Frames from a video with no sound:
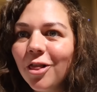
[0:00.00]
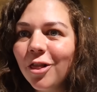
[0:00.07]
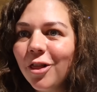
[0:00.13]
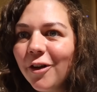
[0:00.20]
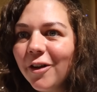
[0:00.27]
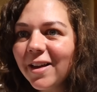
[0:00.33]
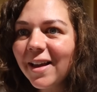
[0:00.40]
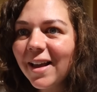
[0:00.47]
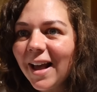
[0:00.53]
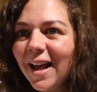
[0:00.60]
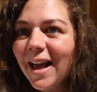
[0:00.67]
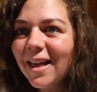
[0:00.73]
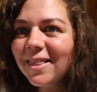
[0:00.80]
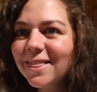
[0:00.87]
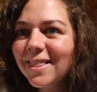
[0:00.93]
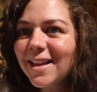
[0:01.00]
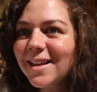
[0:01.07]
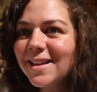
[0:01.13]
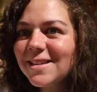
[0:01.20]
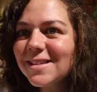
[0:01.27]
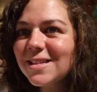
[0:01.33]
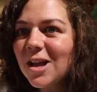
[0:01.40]
Look at
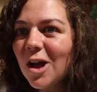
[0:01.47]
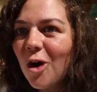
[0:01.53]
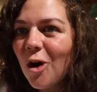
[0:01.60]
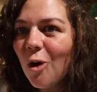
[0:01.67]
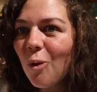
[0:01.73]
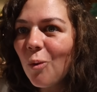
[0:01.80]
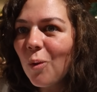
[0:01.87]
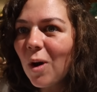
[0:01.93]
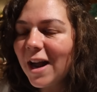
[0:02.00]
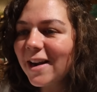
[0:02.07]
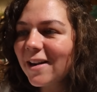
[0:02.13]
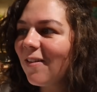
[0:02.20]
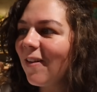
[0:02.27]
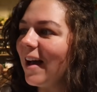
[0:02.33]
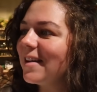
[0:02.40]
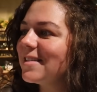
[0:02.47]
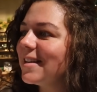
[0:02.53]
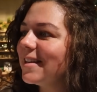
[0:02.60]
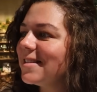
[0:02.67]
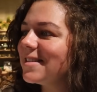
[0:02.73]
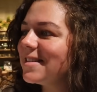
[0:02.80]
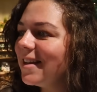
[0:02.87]
these wine
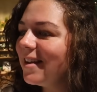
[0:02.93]
glasses.